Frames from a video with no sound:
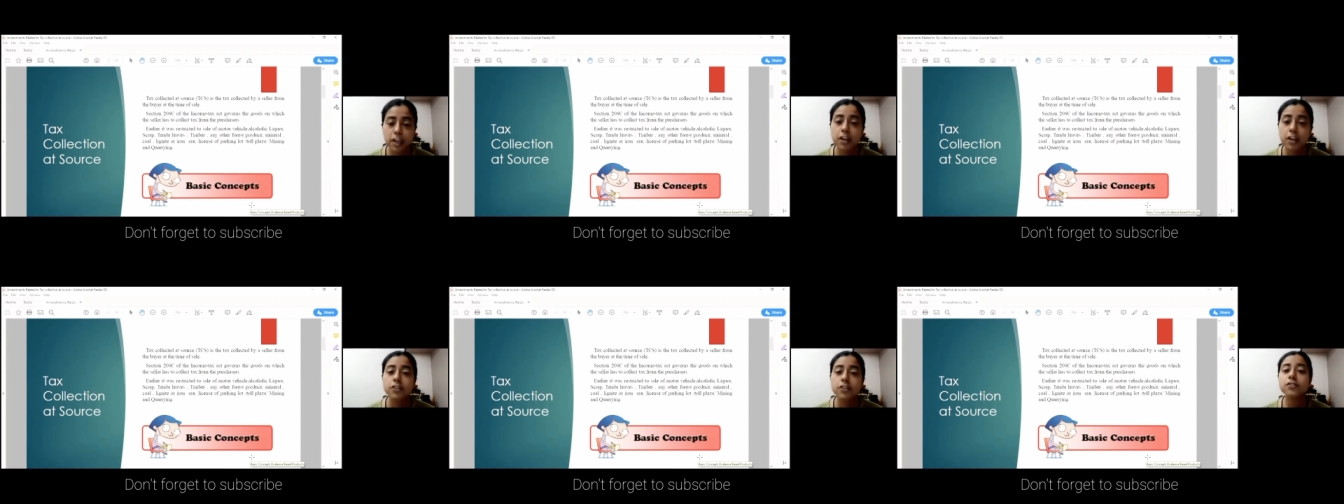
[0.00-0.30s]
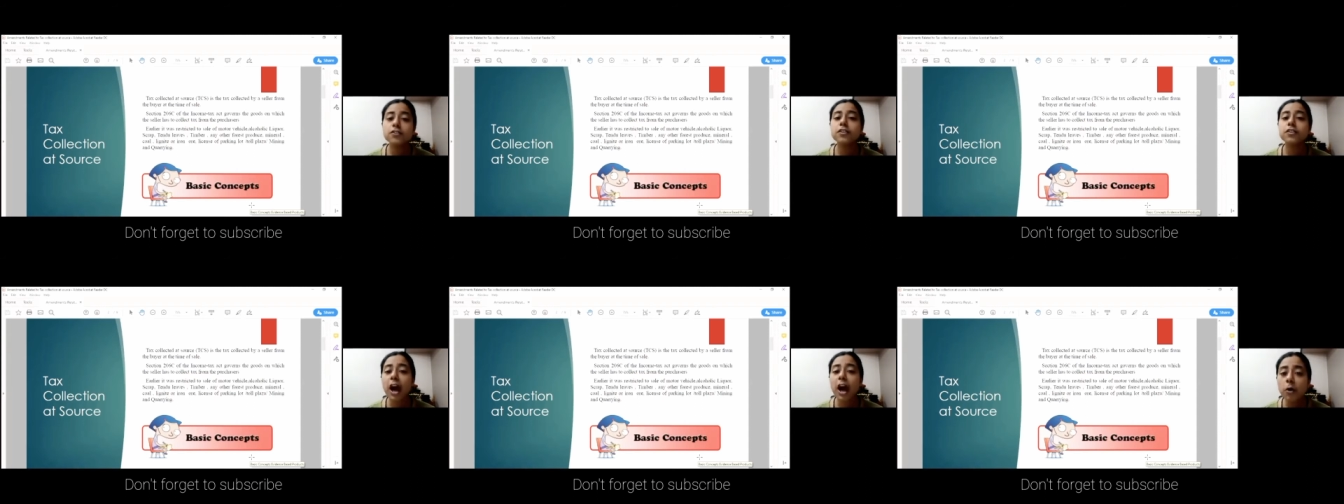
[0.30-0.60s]
So
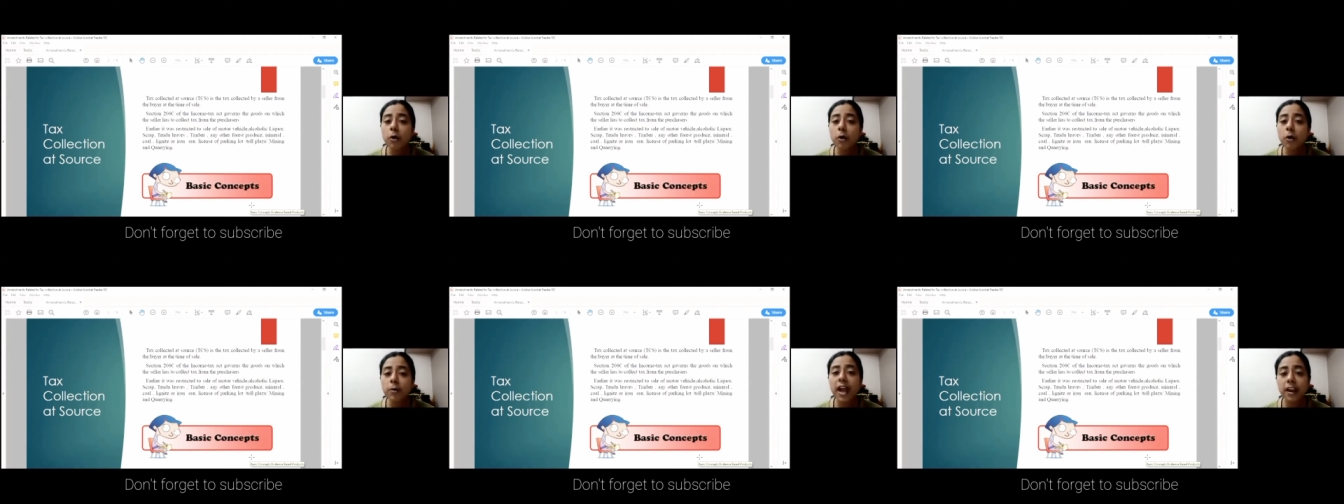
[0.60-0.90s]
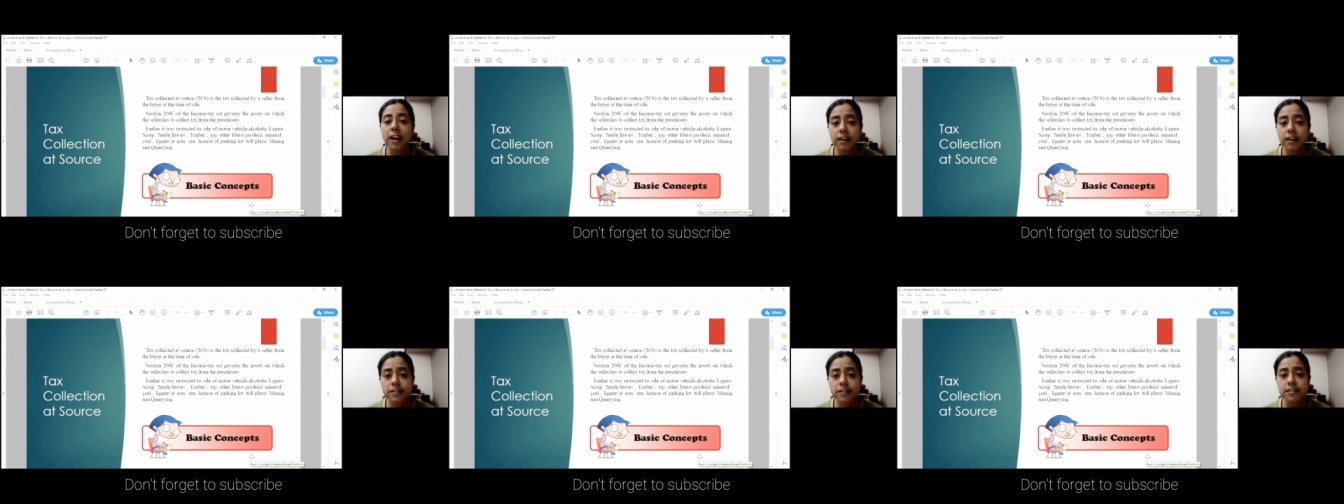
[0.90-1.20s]
now we
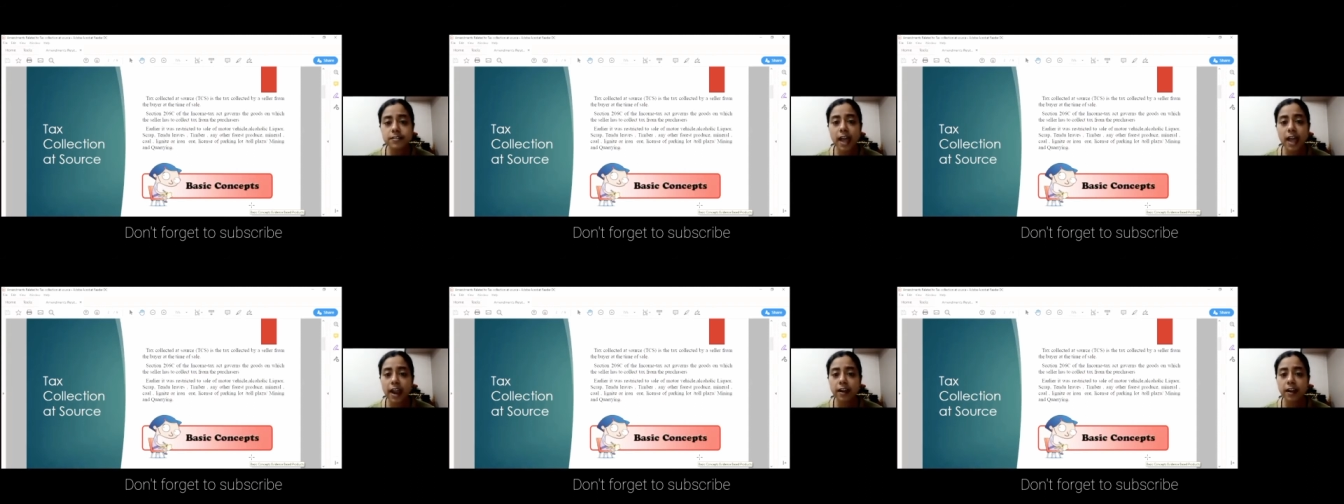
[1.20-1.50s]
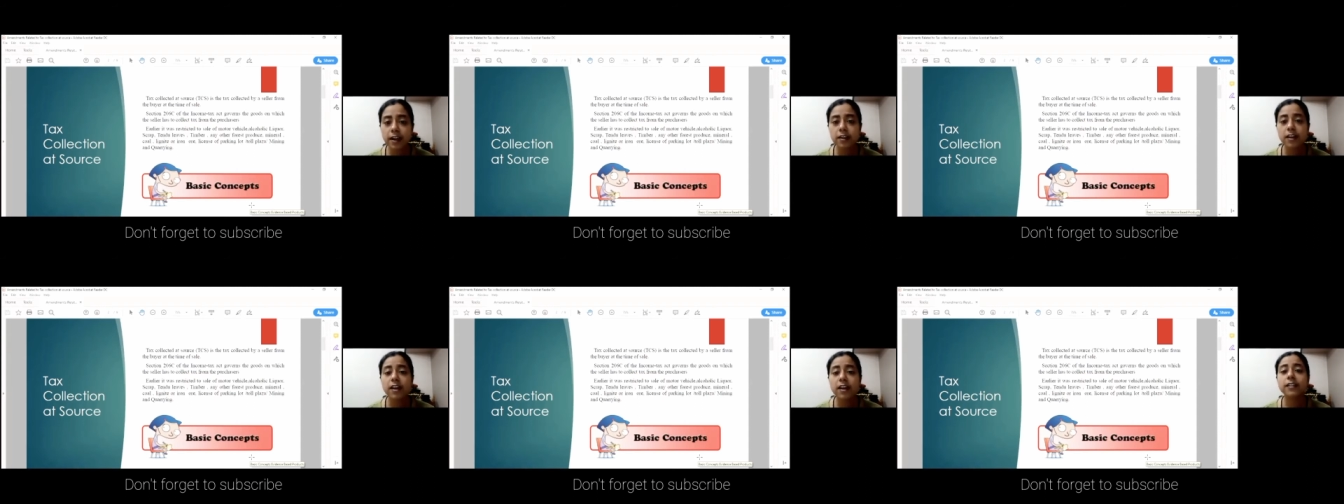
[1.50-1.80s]

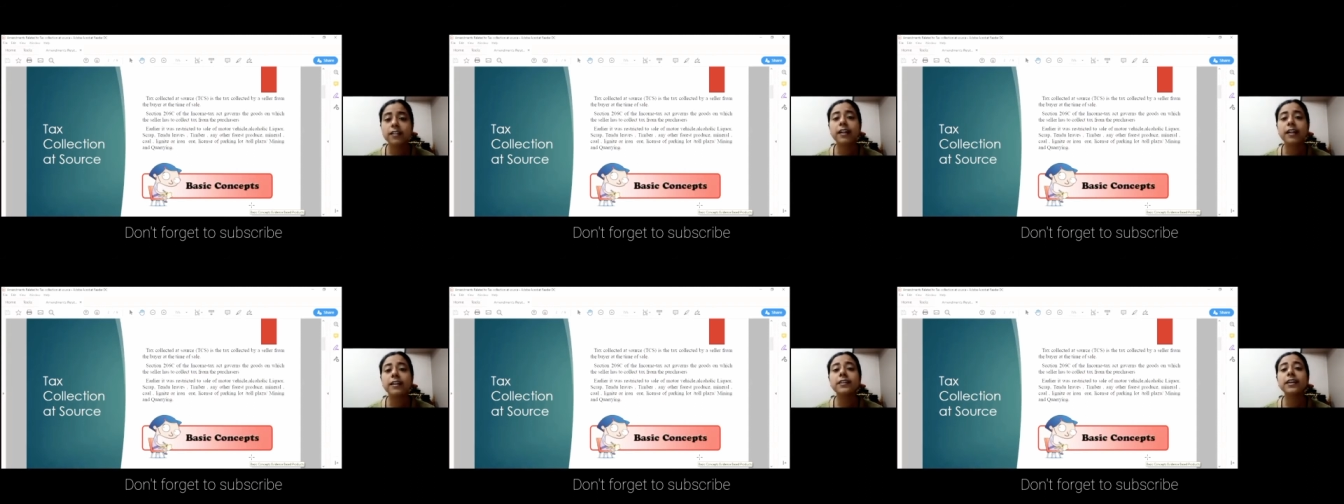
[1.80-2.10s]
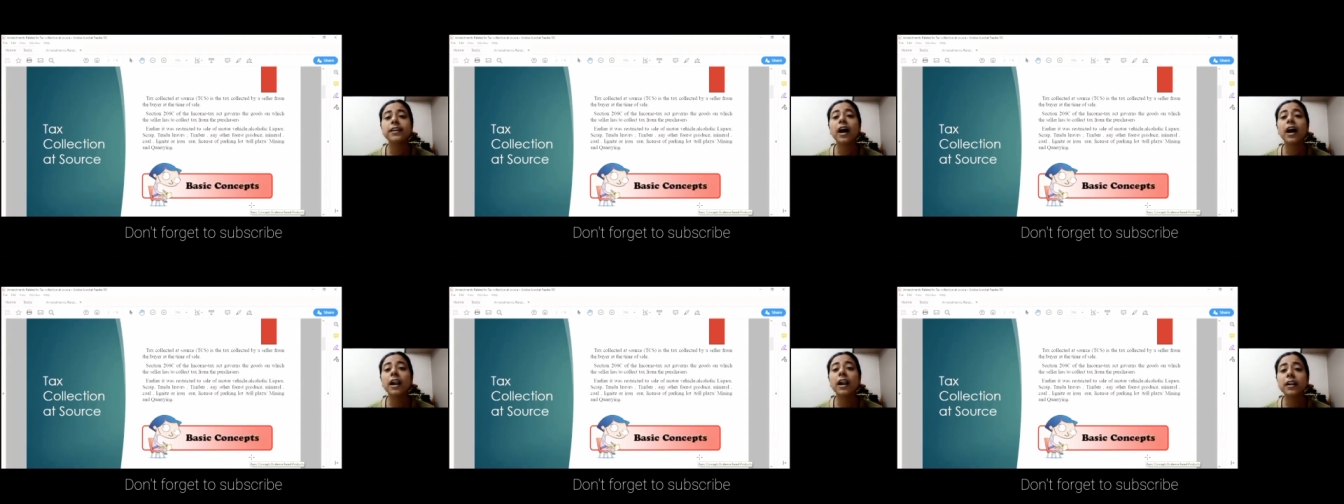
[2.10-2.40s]
understand that the
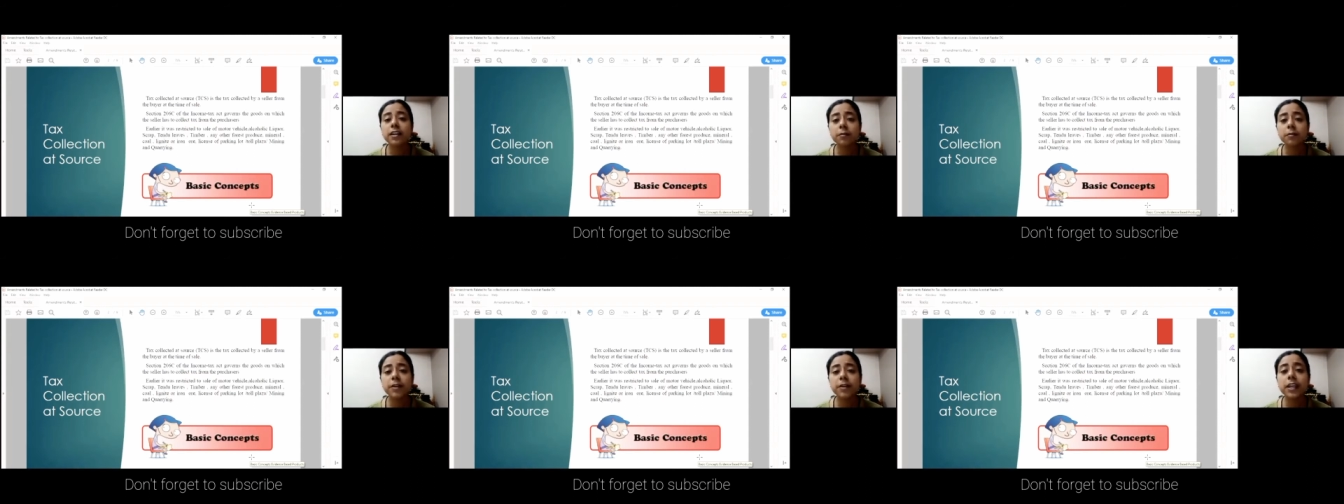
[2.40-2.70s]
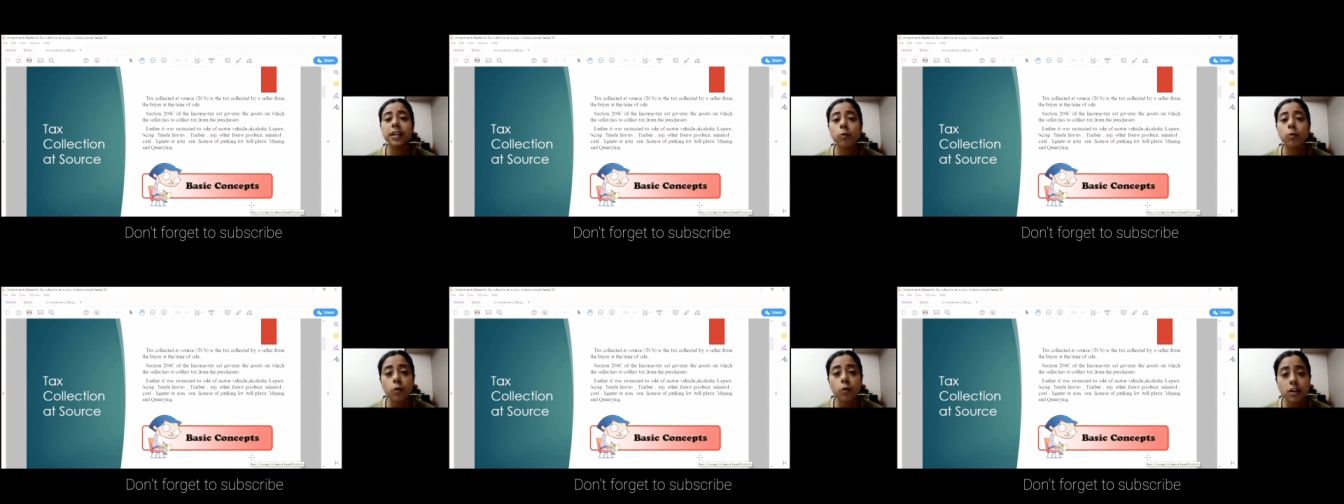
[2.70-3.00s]

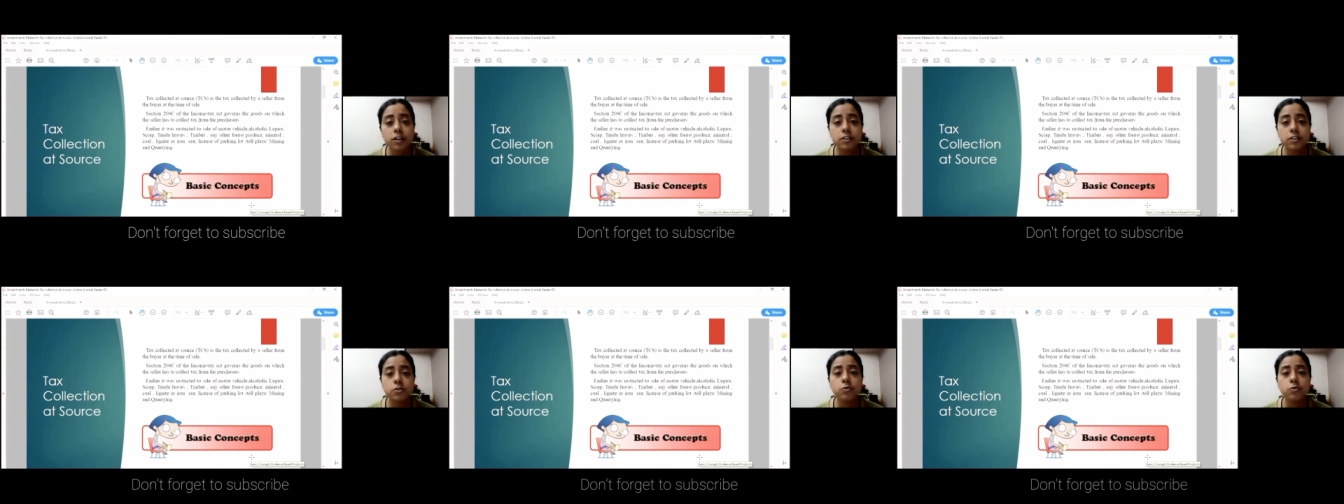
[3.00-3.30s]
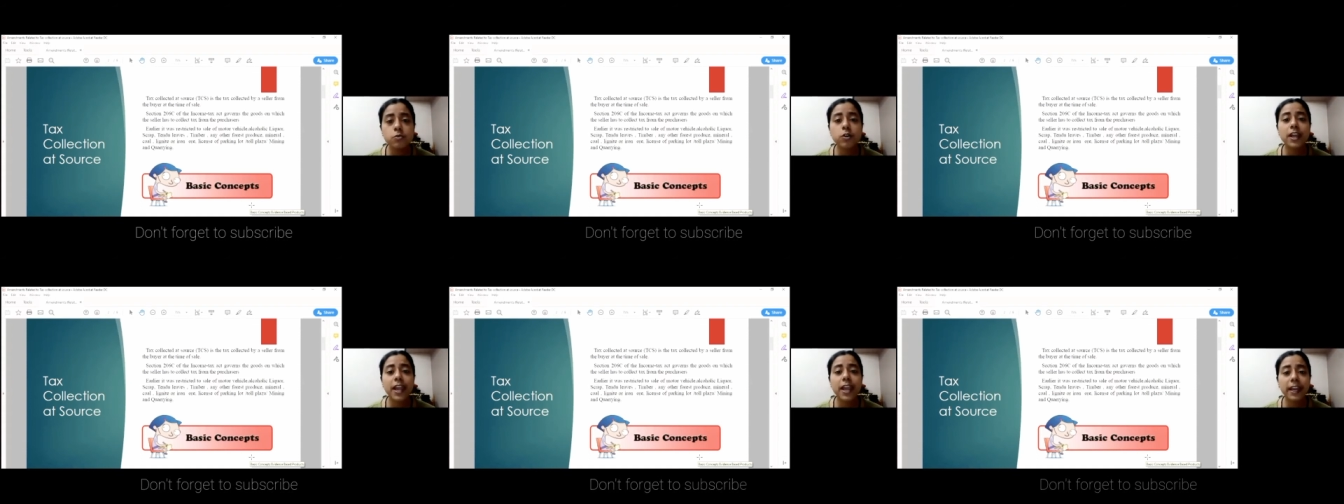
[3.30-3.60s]
ultimate onus to
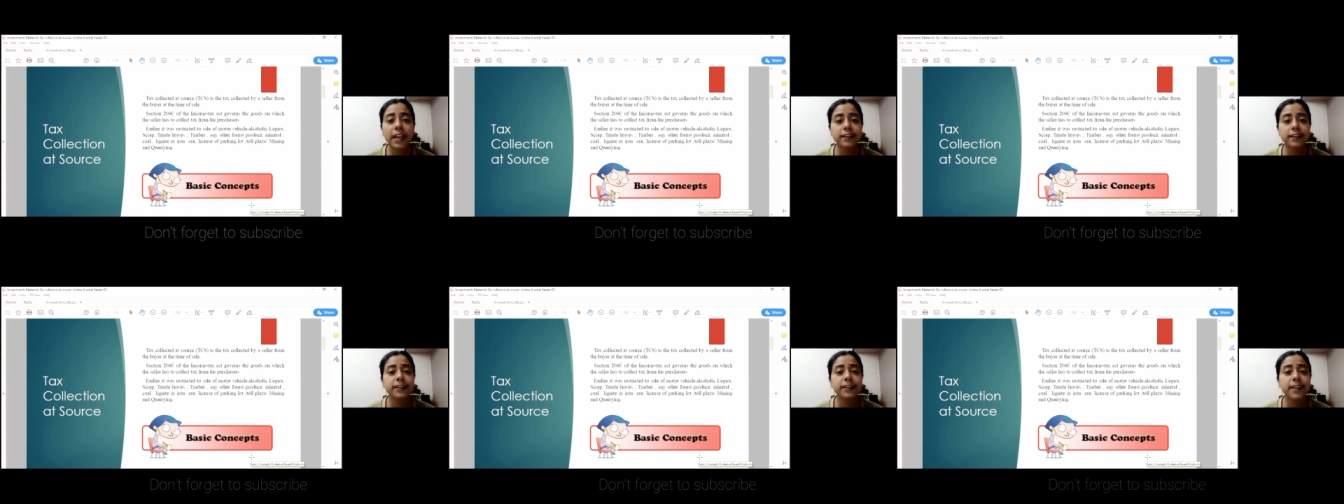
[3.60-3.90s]
collect the